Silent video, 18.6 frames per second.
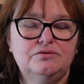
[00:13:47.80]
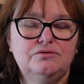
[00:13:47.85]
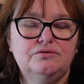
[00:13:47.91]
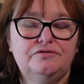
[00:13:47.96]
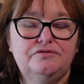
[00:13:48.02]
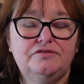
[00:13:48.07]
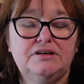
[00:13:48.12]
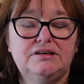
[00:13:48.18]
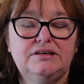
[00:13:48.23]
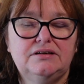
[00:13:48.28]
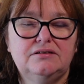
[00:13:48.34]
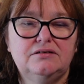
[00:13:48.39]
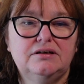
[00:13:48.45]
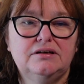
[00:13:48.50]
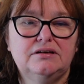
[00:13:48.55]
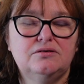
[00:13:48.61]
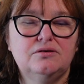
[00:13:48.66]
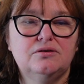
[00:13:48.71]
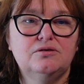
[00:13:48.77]
fell
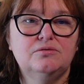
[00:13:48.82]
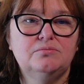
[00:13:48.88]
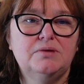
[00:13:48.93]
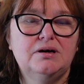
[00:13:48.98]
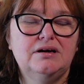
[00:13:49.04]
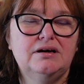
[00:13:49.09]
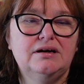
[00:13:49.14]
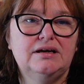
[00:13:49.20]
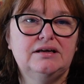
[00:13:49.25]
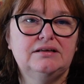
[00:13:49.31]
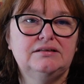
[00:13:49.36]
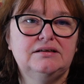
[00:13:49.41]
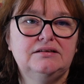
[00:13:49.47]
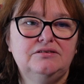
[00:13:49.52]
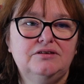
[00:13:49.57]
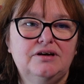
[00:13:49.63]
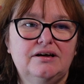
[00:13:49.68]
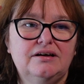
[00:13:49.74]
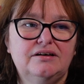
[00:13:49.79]
in coma. And
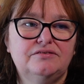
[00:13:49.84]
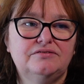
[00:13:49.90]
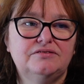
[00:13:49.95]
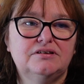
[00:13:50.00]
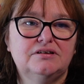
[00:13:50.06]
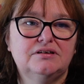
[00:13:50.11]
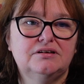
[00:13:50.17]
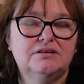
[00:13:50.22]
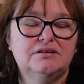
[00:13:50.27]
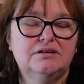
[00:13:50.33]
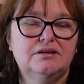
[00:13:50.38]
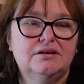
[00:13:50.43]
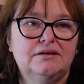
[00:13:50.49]
then you have the